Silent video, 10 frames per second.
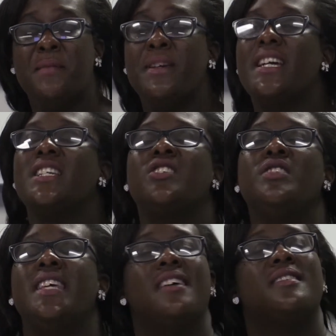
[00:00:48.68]
Because
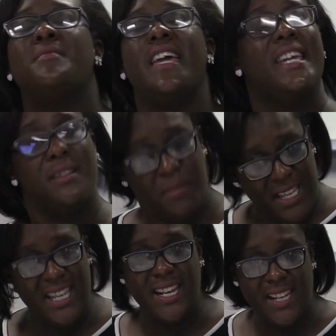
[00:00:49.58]
you tell them they can
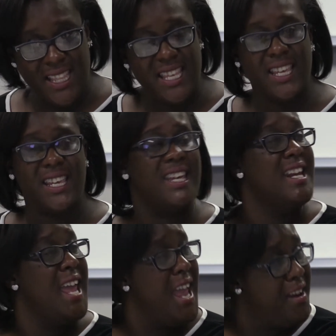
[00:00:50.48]
be anything
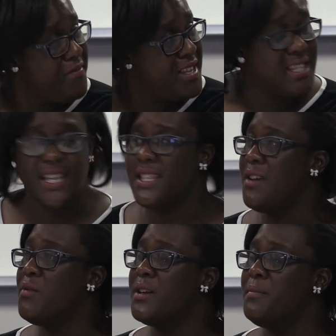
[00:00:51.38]

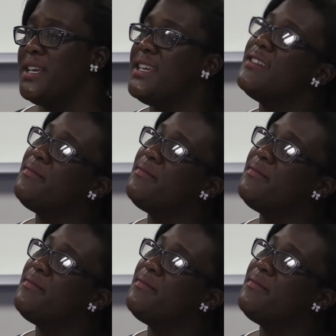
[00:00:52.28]
they want to be.